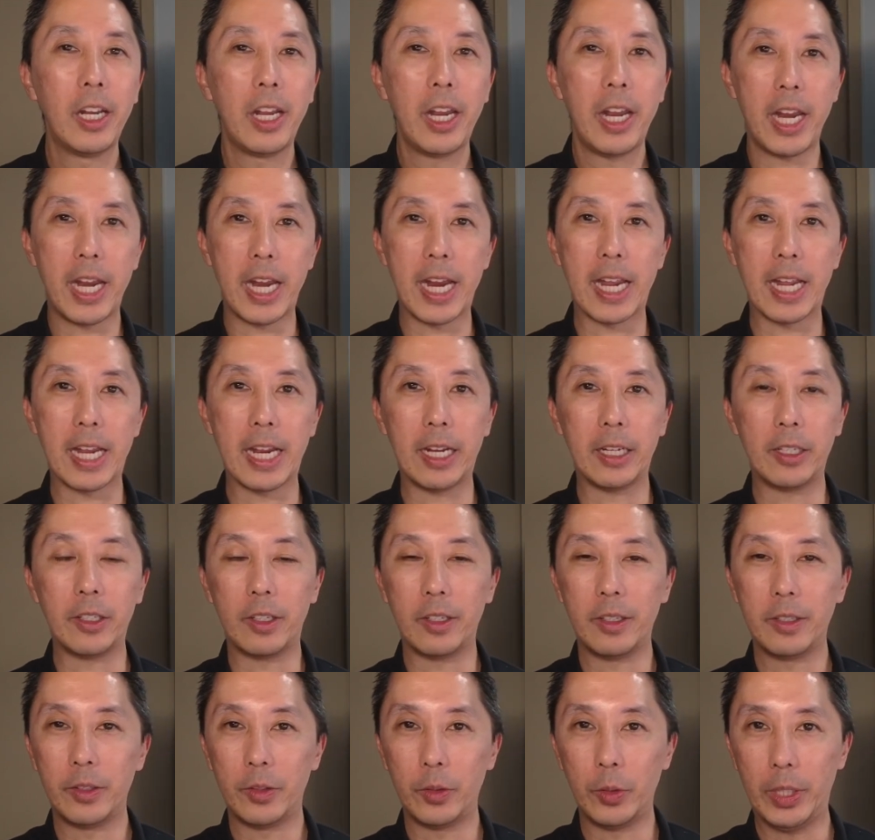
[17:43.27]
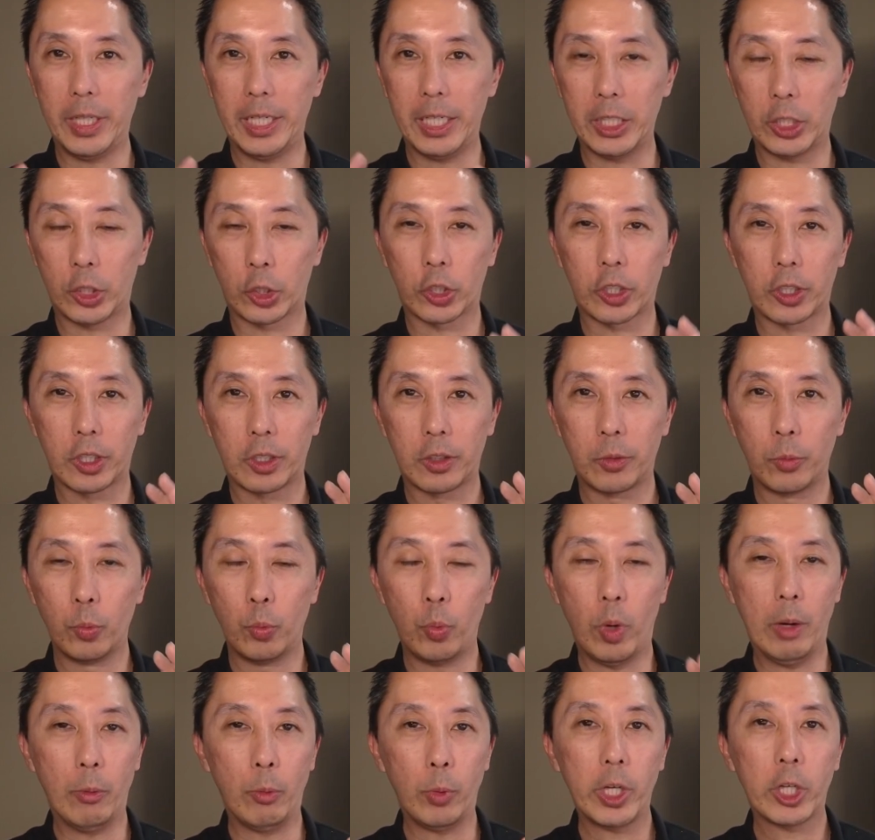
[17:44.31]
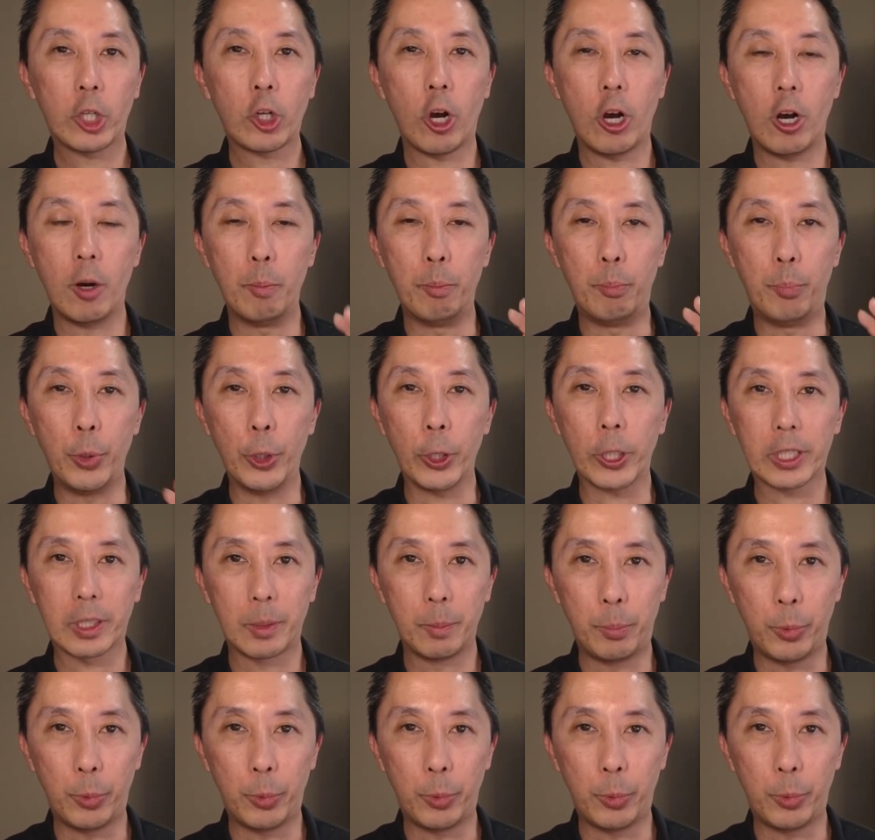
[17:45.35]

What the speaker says: and it's what we call booked.